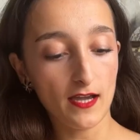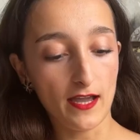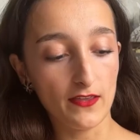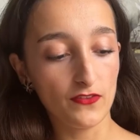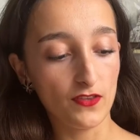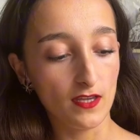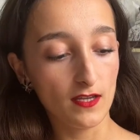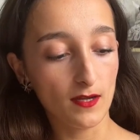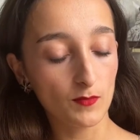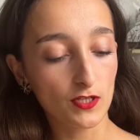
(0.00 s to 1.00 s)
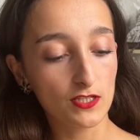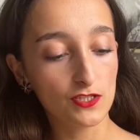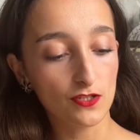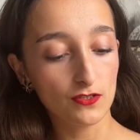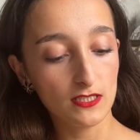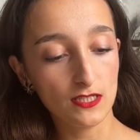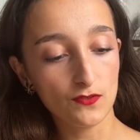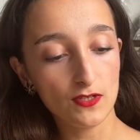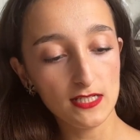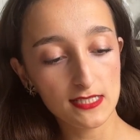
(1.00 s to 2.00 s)
I think I'm gonna start
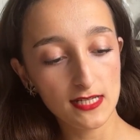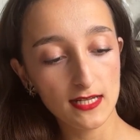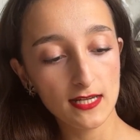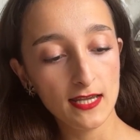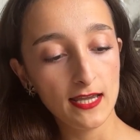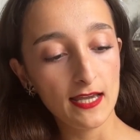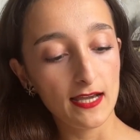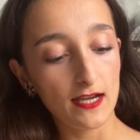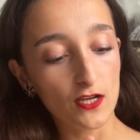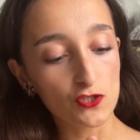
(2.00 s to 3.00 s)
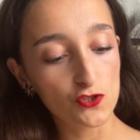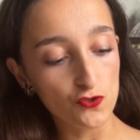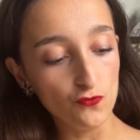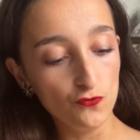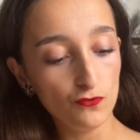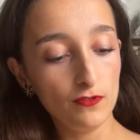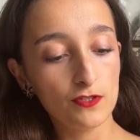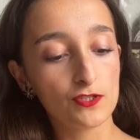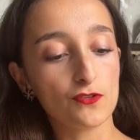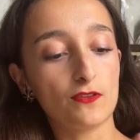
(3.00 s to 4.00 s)
decreasing soon
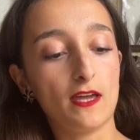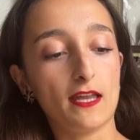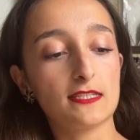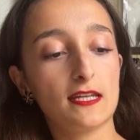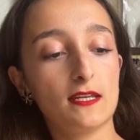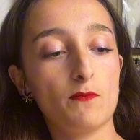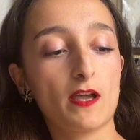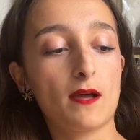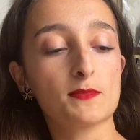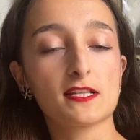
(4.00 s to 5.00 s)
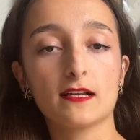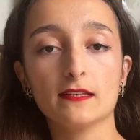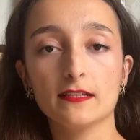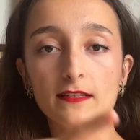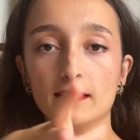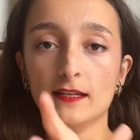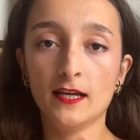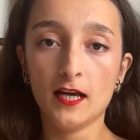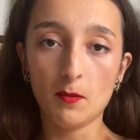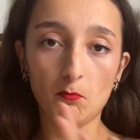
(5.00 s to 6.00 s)
so that it becomes like a little
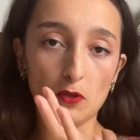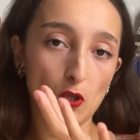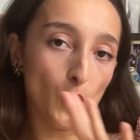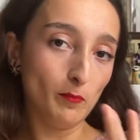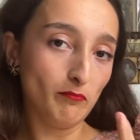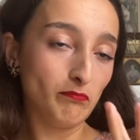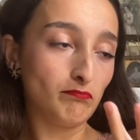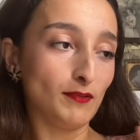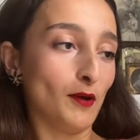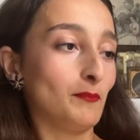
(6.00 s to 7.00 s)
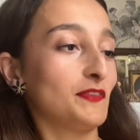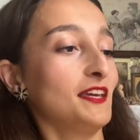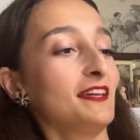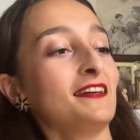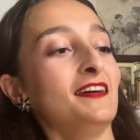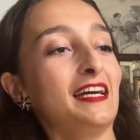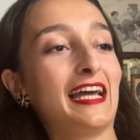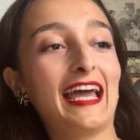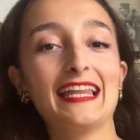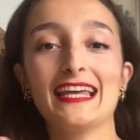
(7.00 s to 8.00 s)
blob thing.
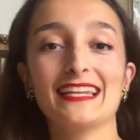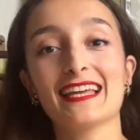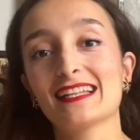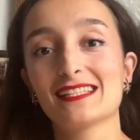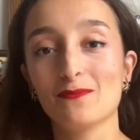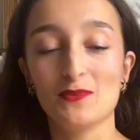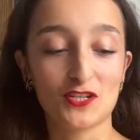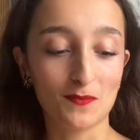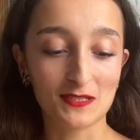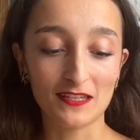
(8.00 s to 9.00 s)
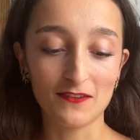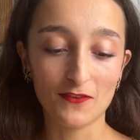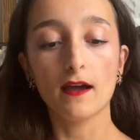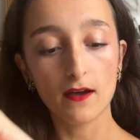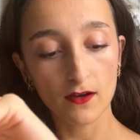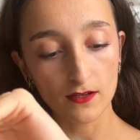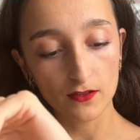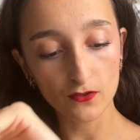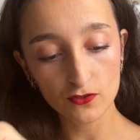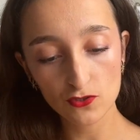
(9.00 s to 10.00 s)
And then that's the bishop sleeve. Oh,
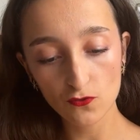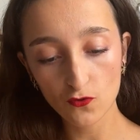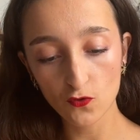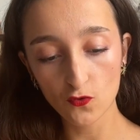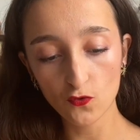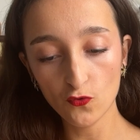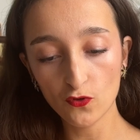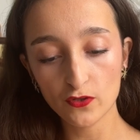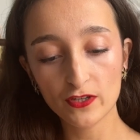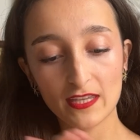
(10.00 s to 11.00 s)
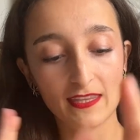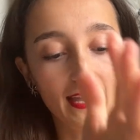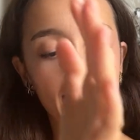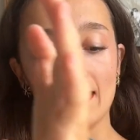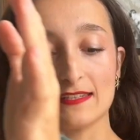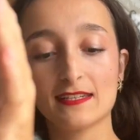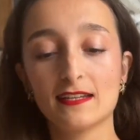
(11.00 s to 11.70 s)
it looks so cool, look at that.